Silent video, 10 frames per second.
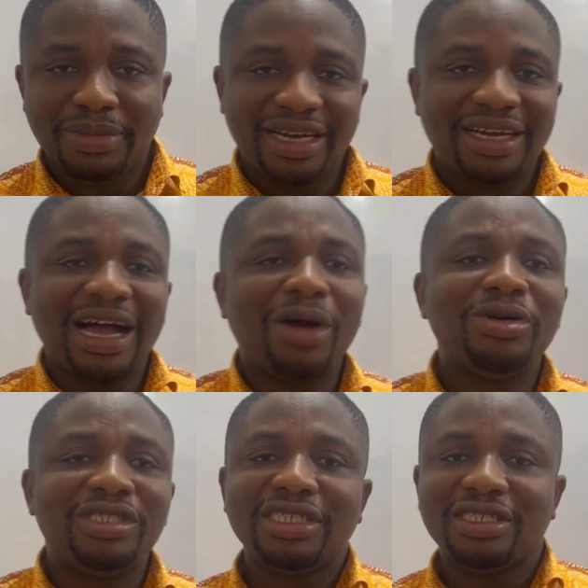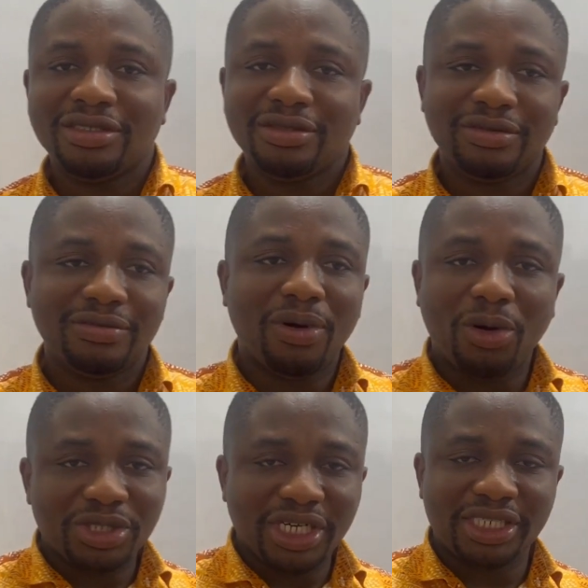But the carotid
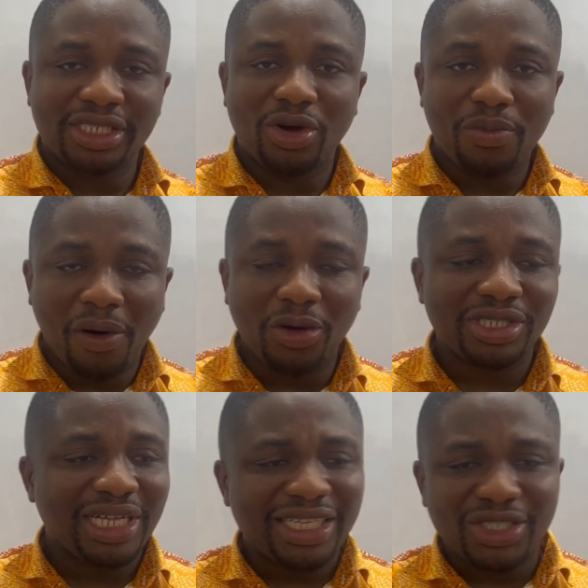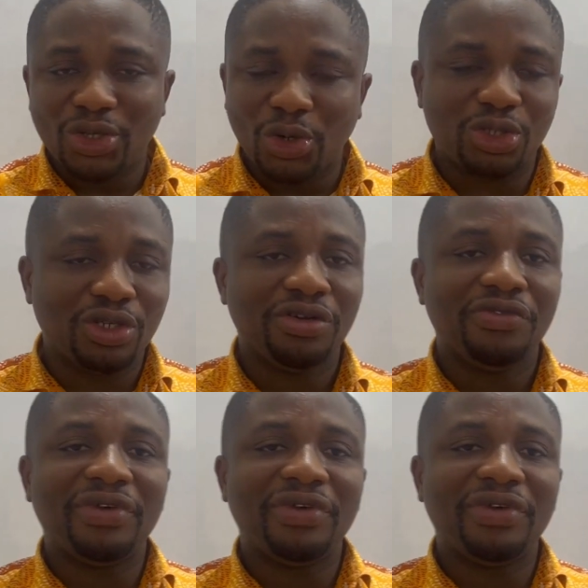pulsation or pulse does not